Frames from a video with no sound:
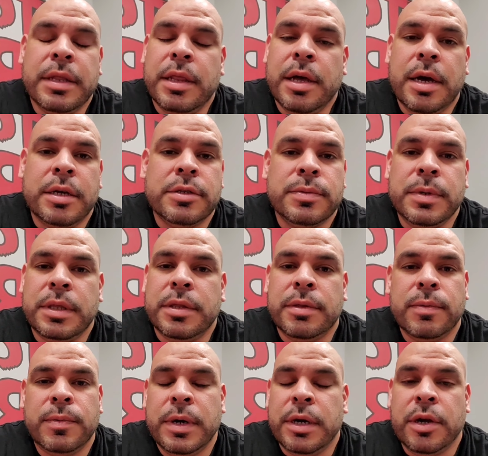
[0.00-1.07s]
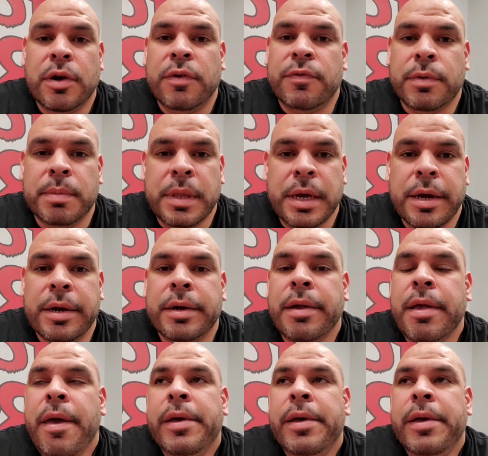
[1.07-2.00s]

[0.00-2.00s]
a loss with where to go from there,